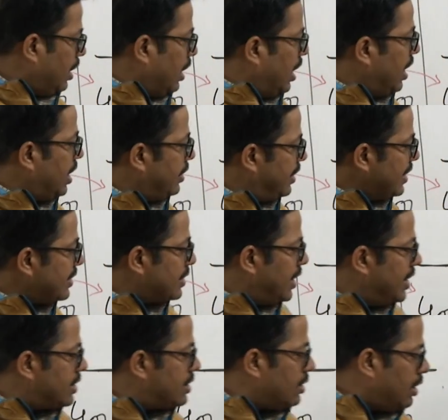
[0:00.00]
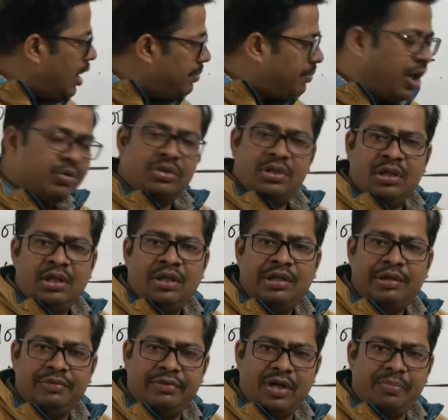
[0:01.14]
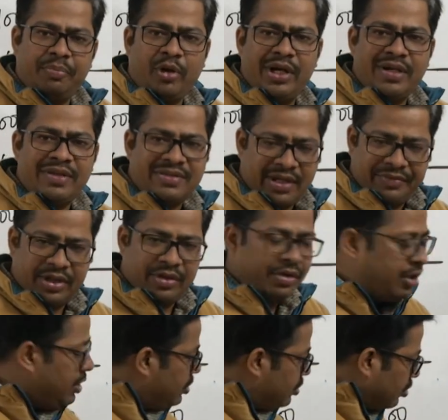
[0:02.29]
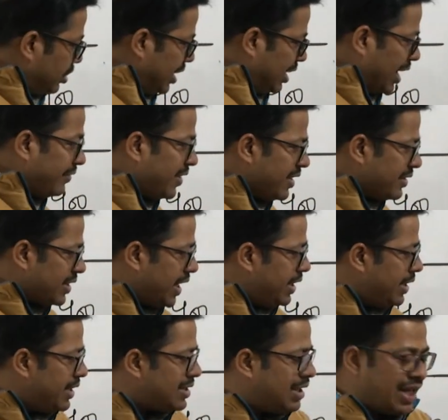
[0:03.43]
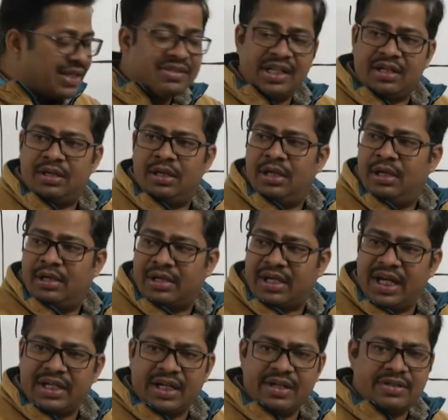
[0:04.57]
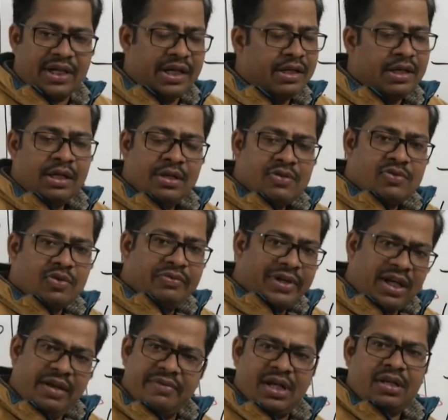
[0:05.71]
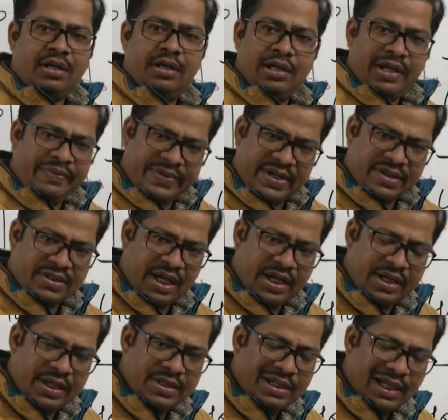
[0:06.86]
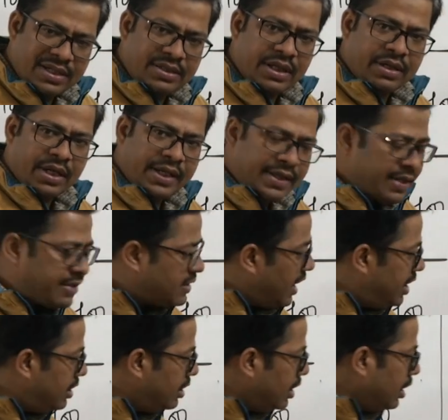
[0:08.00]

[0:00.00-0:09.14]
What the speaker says: and this is about 1.7. So the left hand side is less than right hand side. So whenever left hand side is less than right hand side,